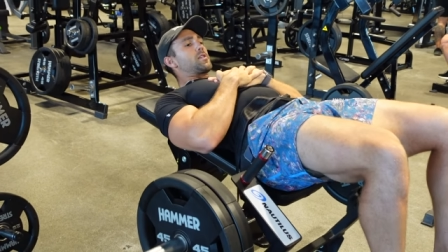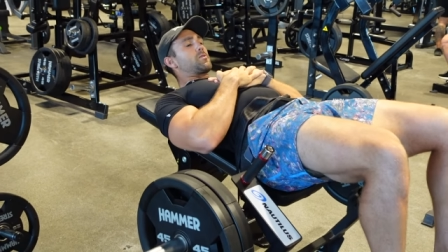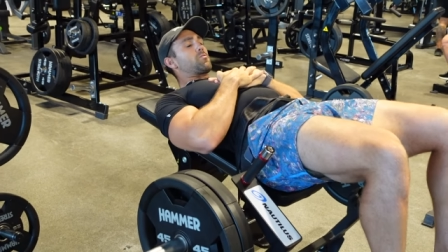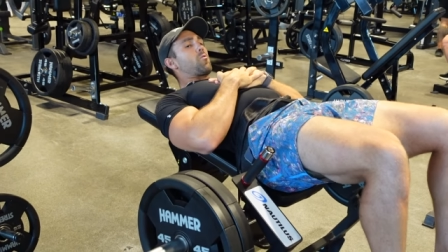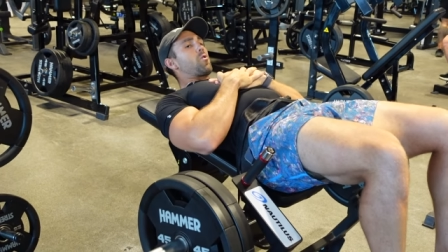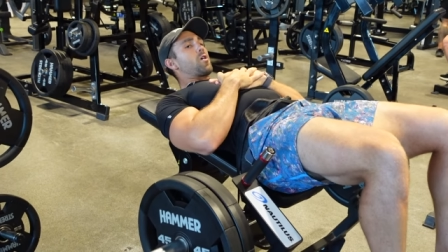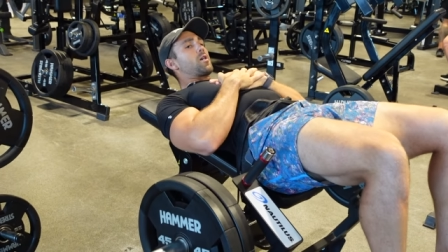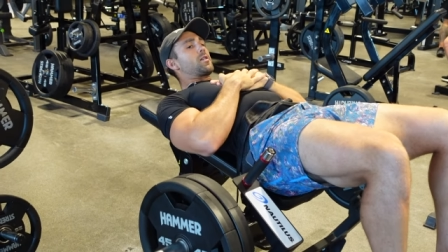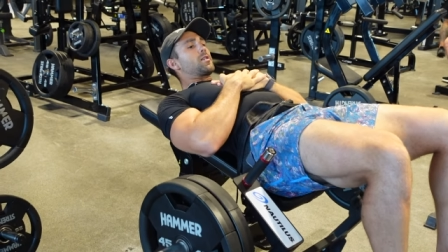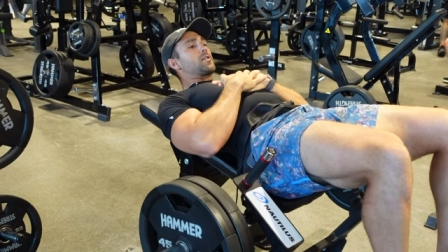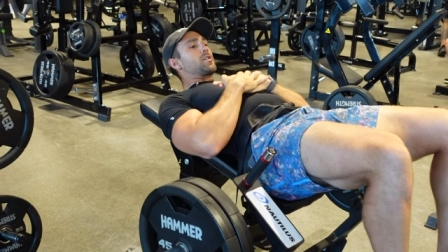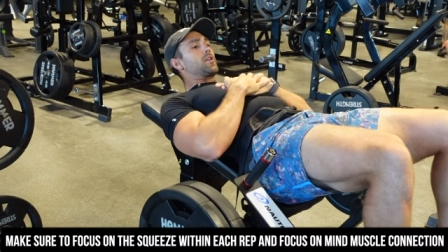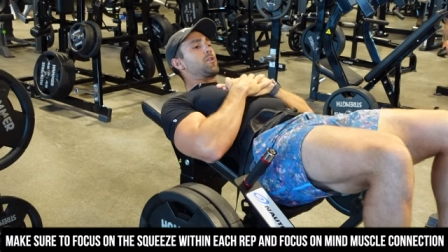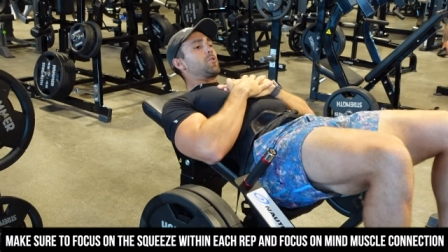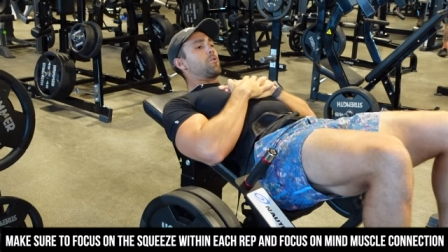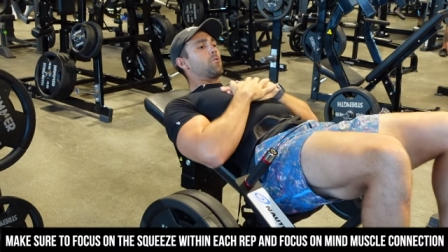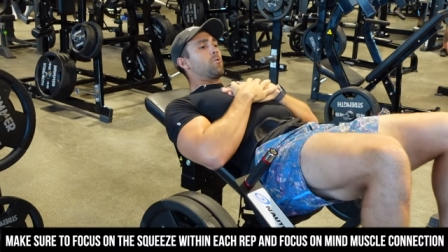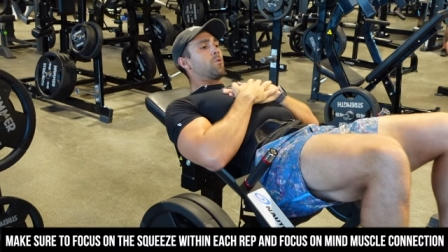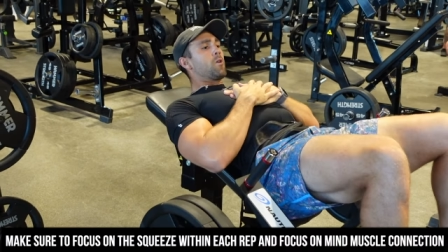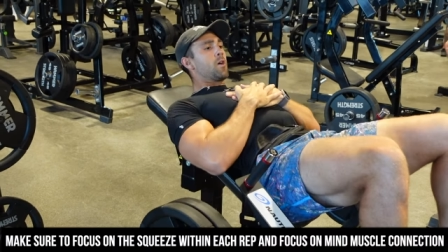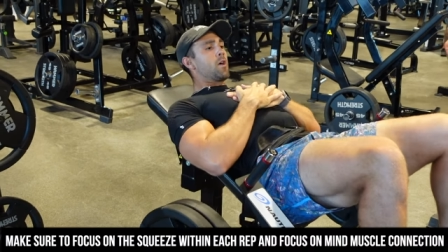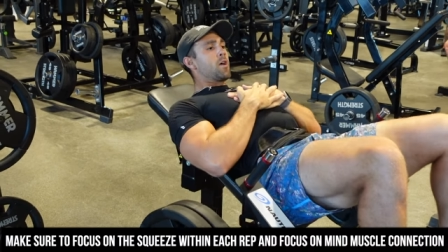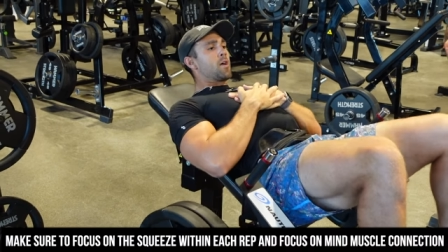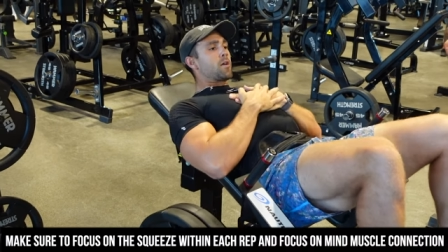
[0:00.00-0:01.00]
one, two.
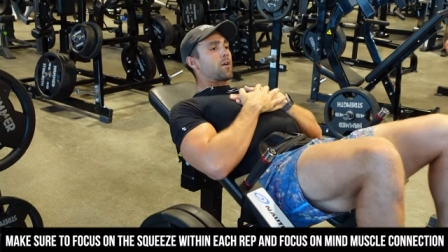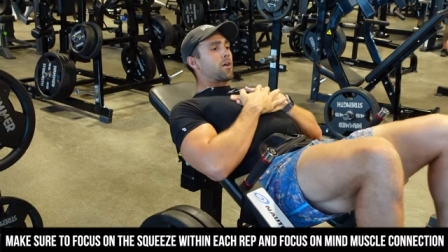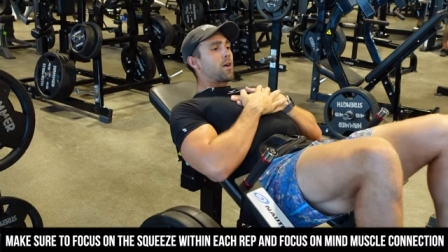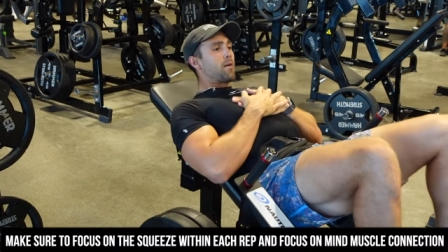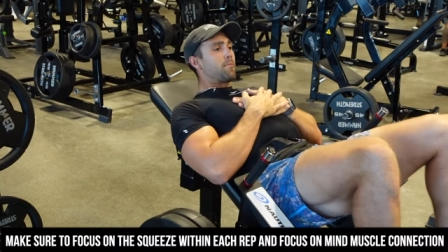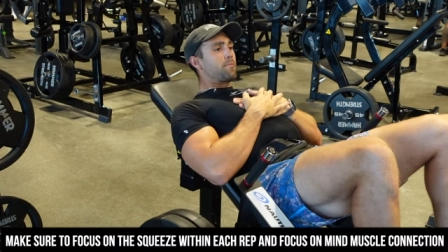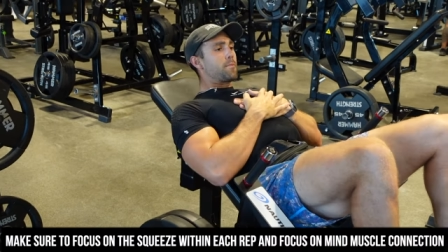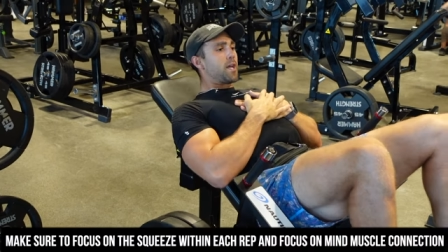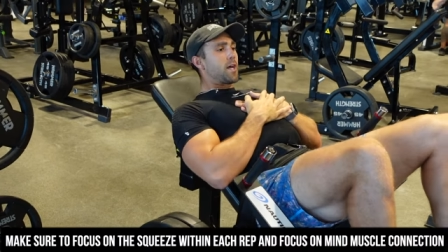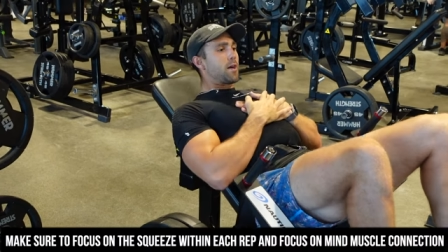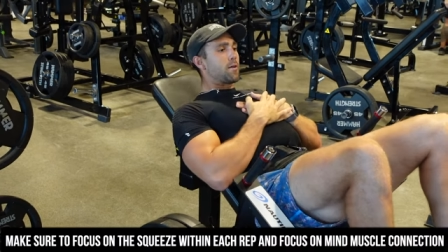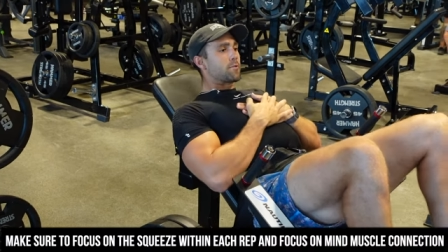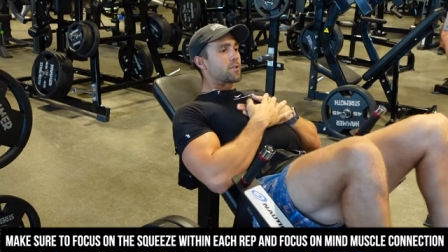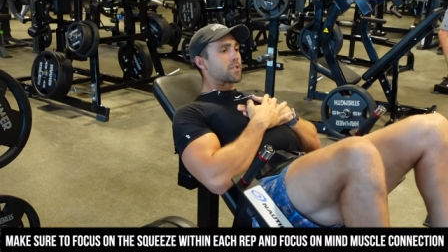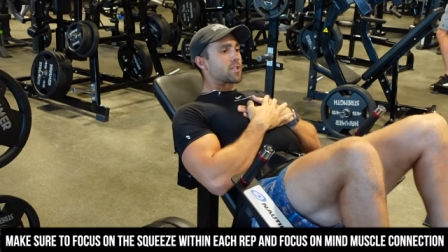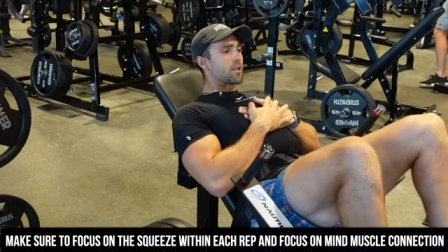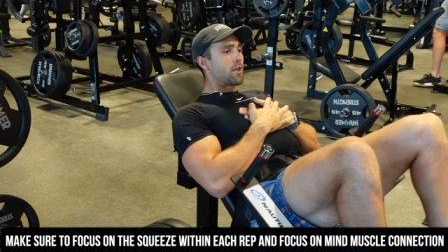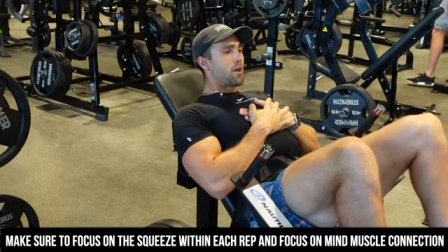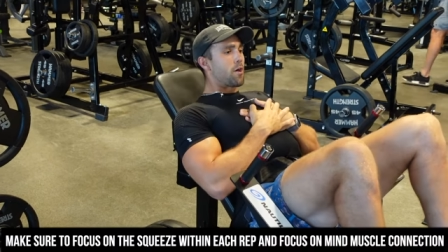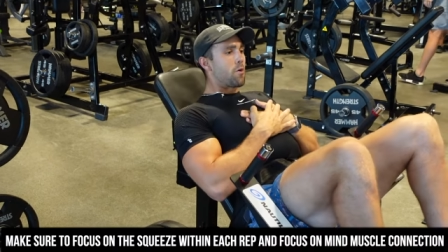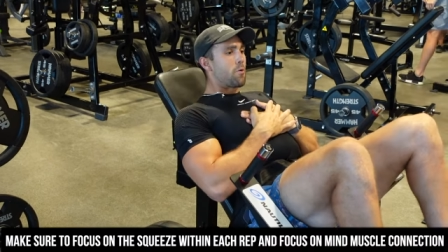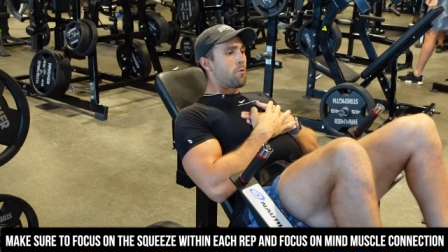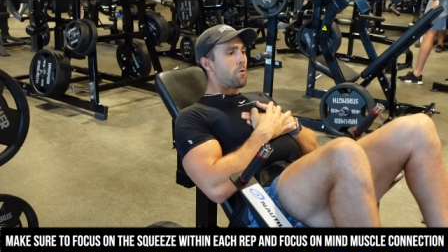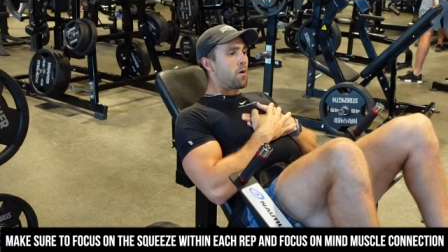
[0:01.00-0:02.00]
Come down
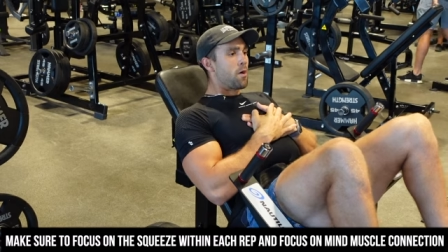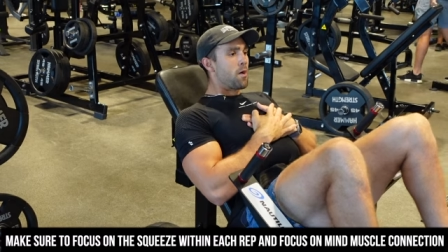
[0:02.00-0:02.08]
slow.